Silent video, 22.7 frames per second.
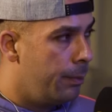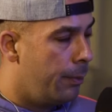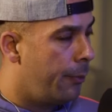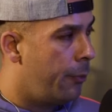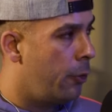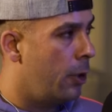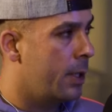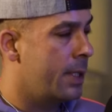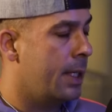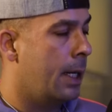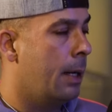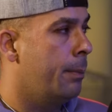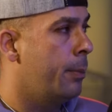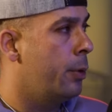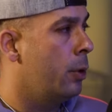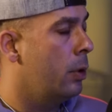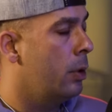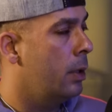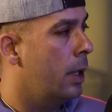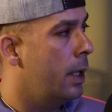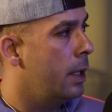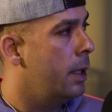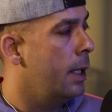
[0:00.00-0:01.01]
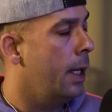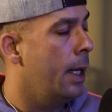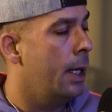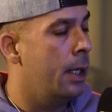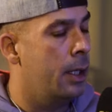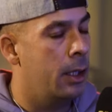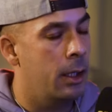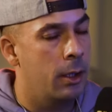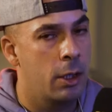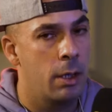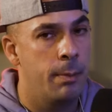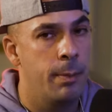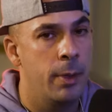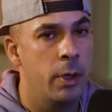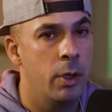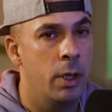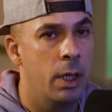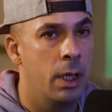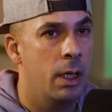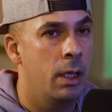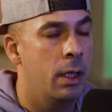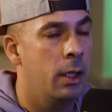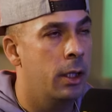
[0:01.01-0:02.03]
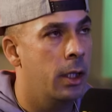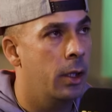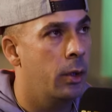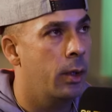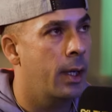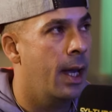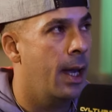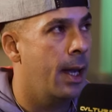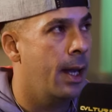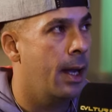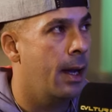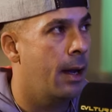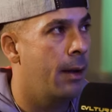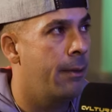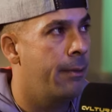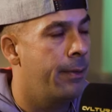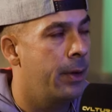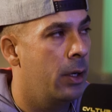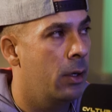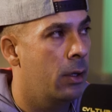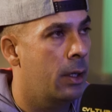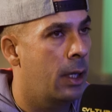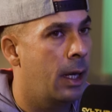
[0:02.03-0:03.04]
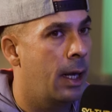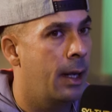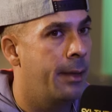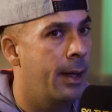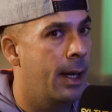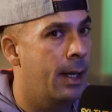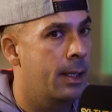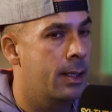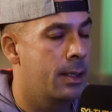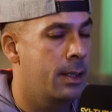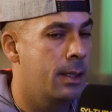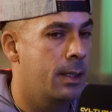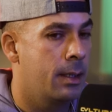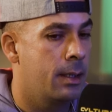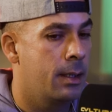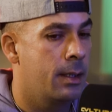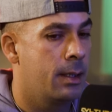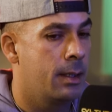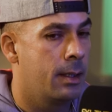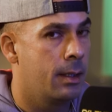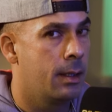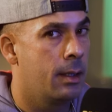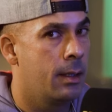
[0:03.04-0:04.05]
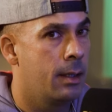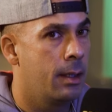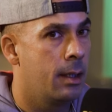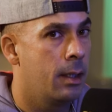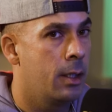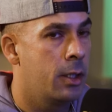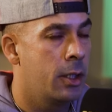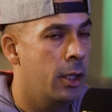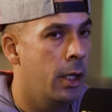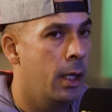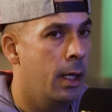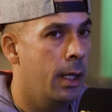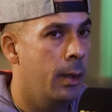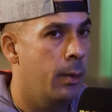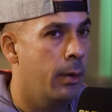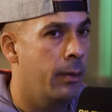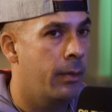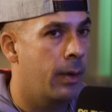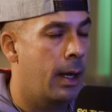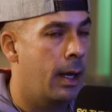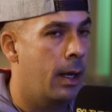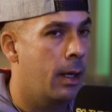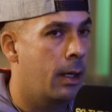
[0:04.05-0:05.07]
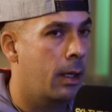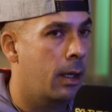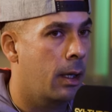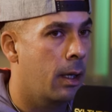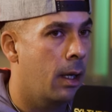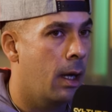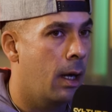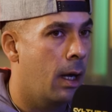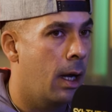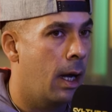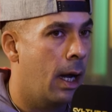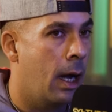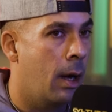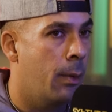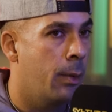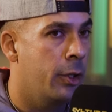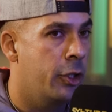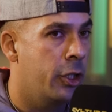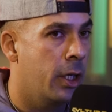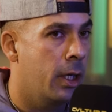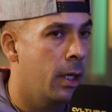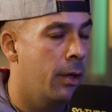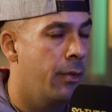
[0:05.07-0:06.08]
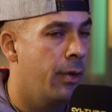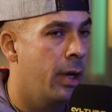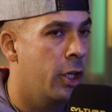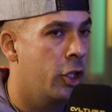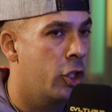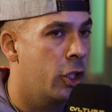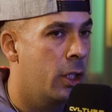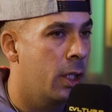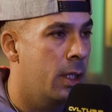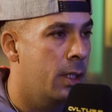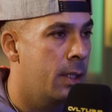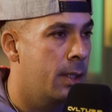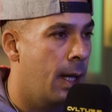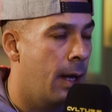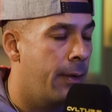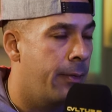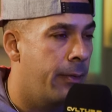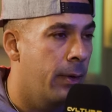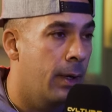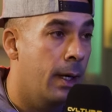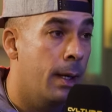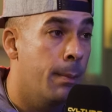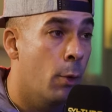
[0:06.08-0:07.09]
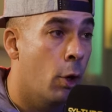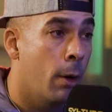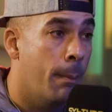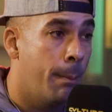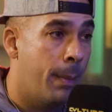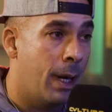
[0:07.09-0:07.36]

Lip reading: for example, the Indian community in the UK, I feel like that's certainly with like our generation, it's definitely more